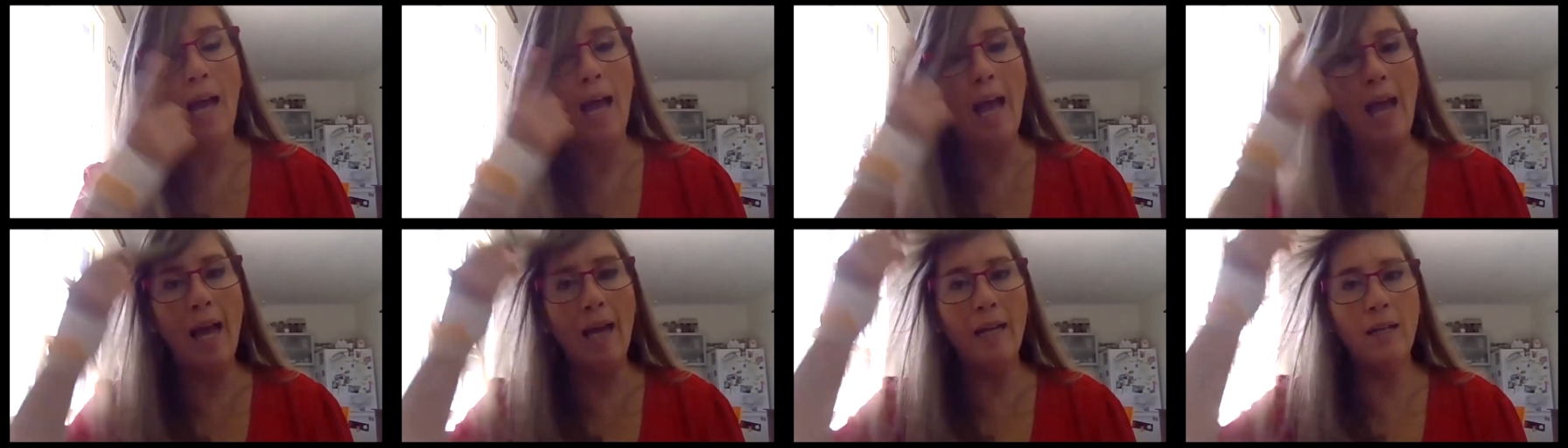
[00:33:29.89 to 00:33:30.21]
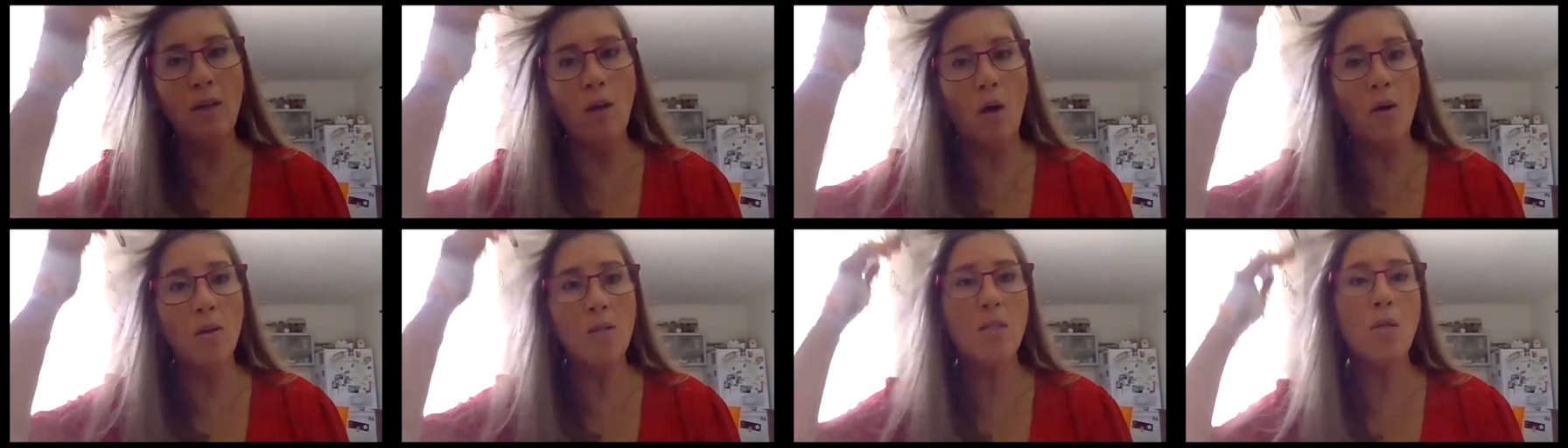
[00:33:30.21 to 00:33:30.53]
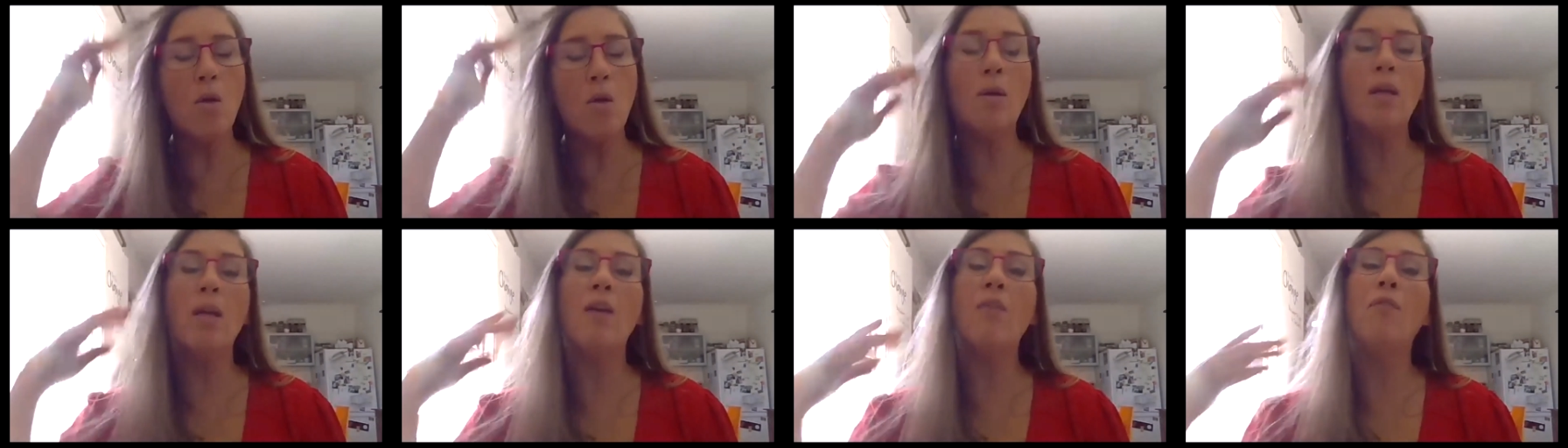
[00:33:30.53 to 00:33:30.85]
and
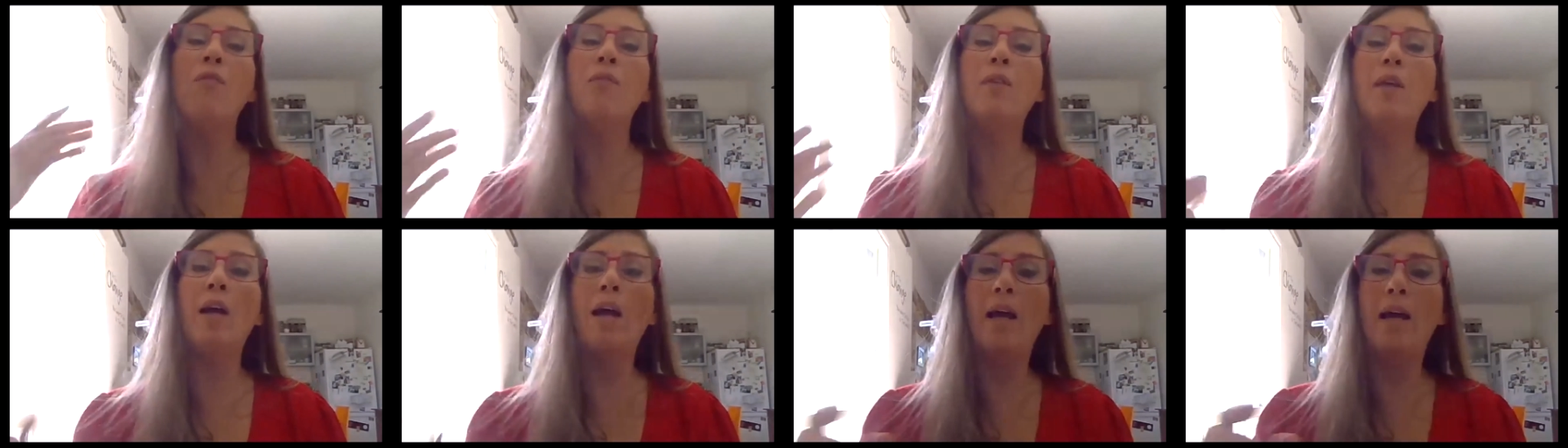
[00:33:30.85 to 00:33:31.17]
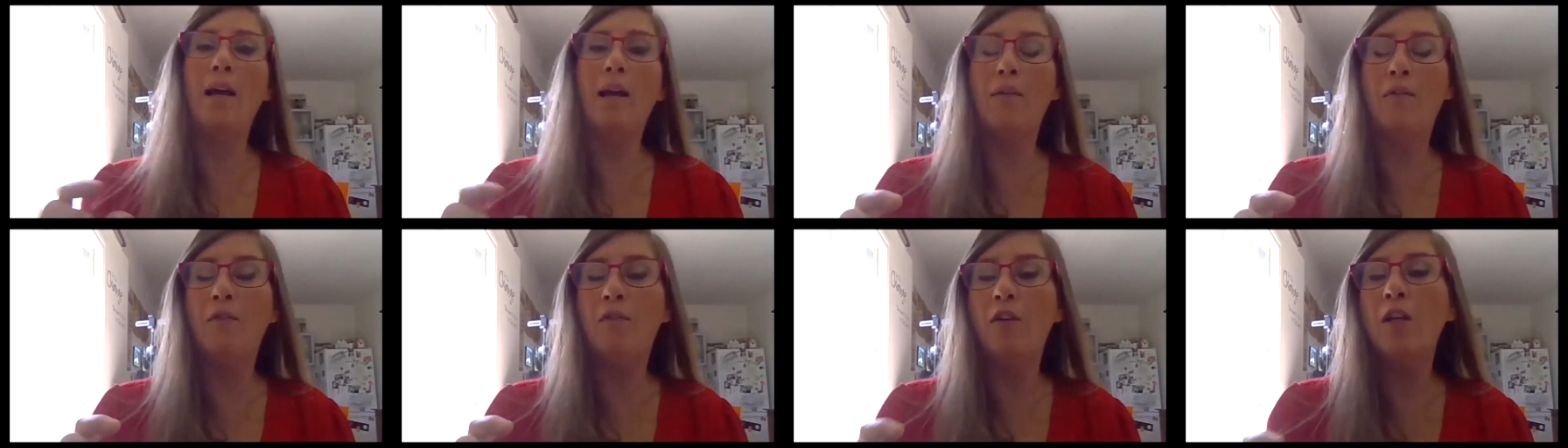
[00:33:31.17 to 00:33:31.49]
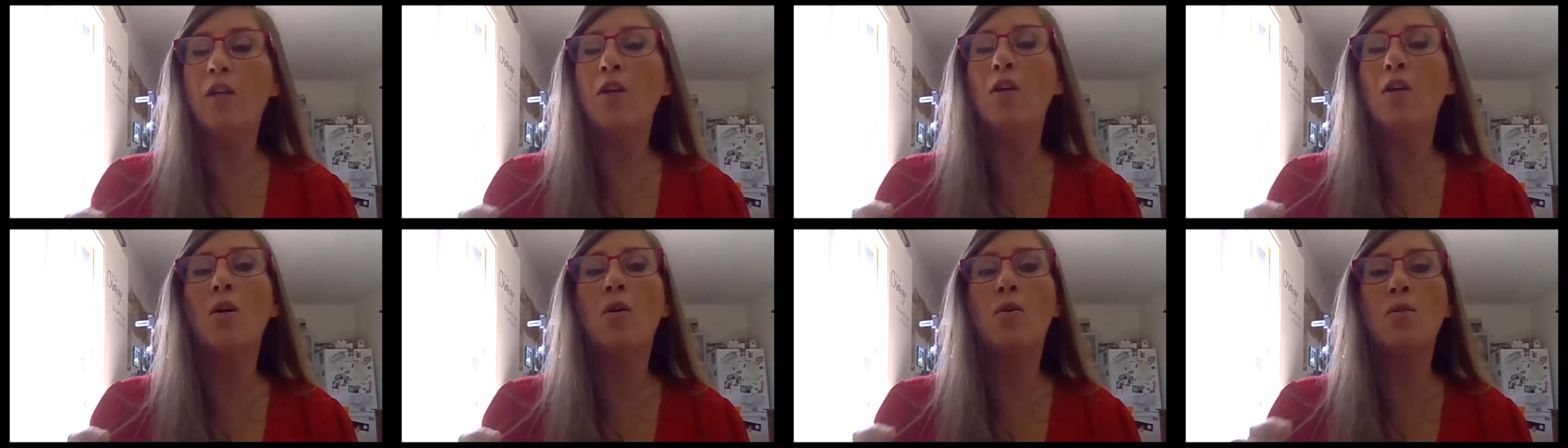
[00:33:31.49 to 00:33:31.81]
also if the
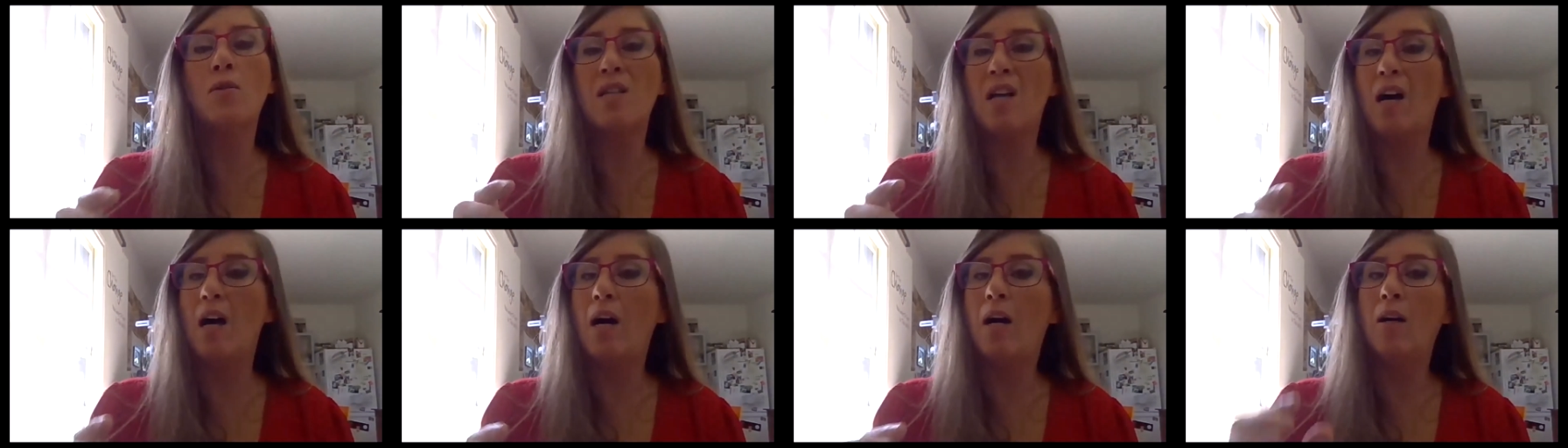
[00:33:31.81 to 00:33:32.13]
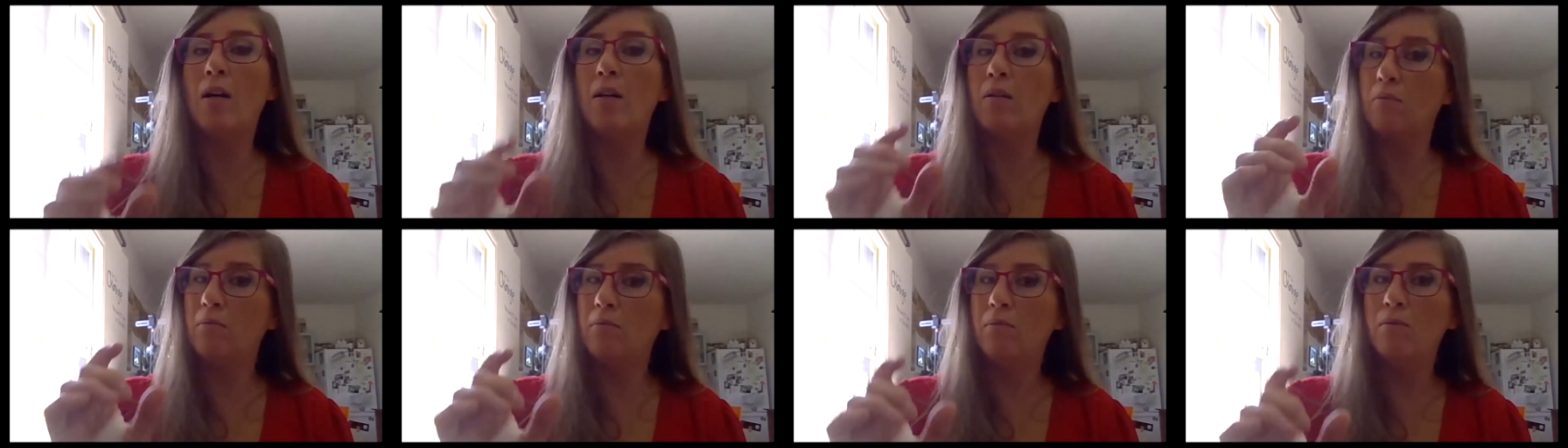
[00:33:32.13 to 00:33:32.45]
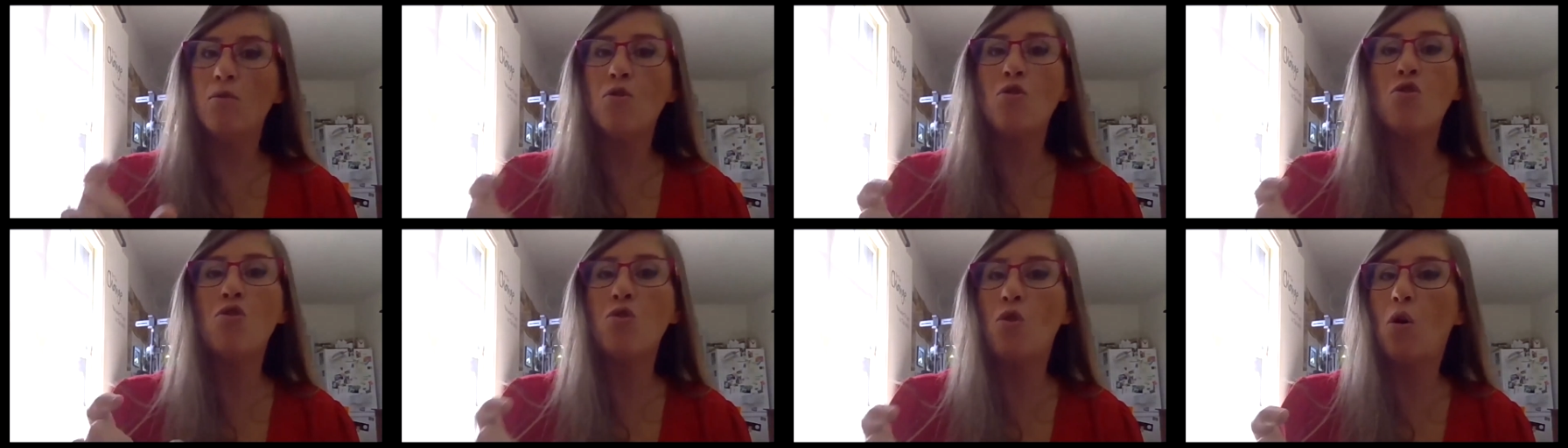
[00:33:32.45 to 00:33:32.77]
videos are
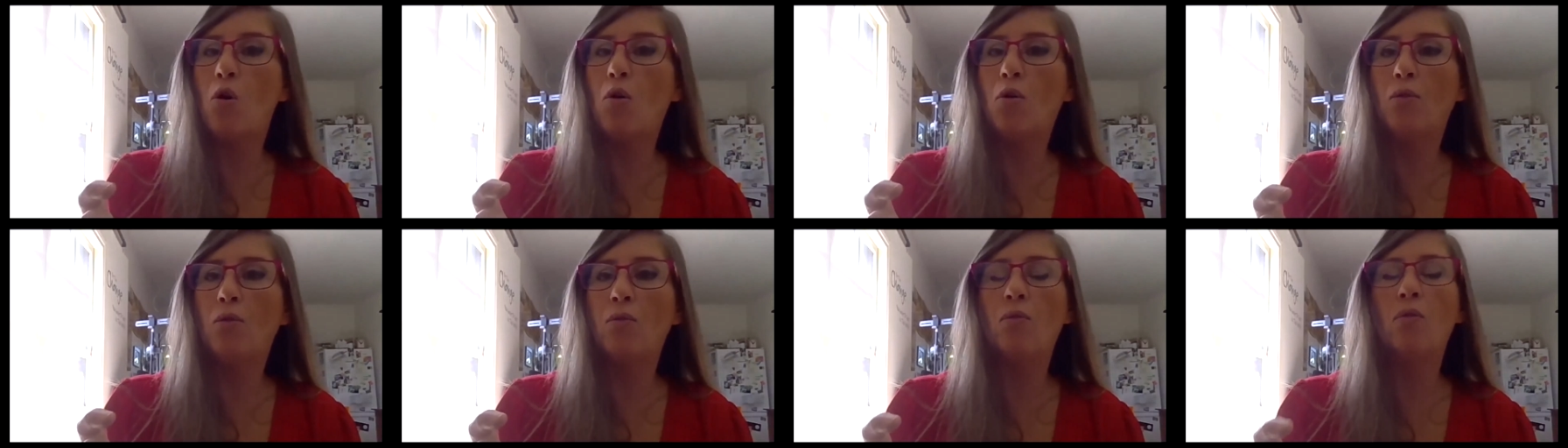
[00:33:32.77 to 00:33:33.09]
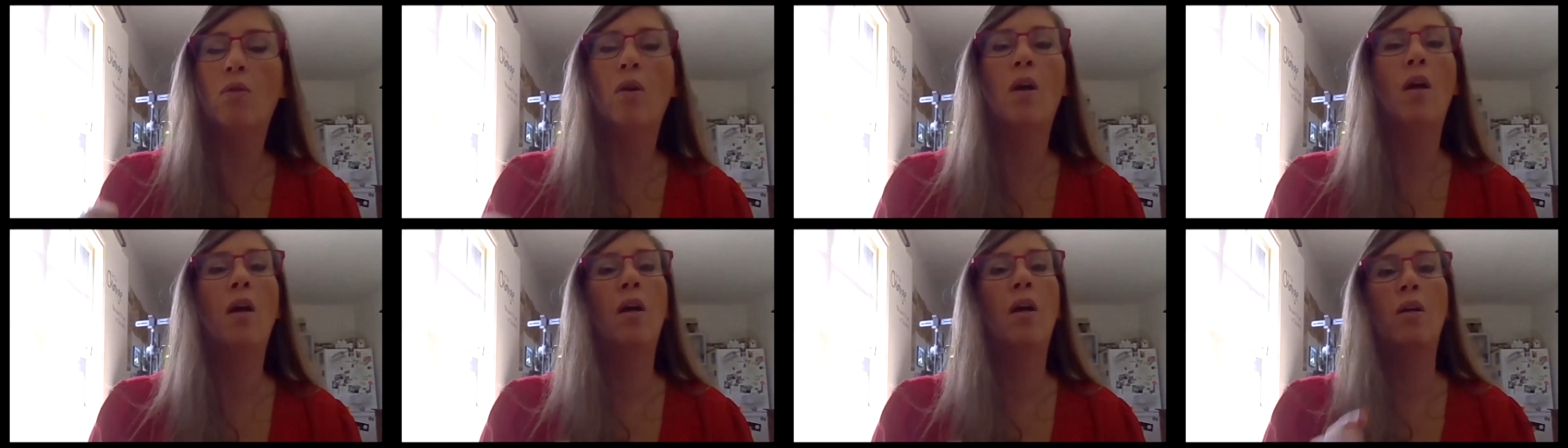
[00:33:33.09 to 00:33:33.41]
short,